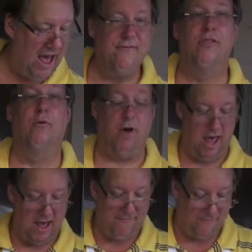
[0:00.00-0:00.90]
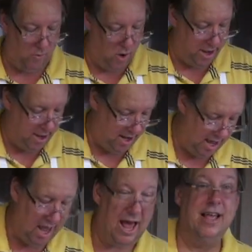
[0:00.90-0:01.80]
half of one.
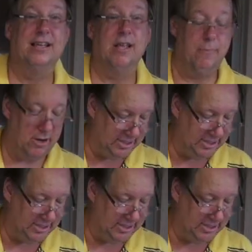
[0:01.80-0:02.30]
I guess I better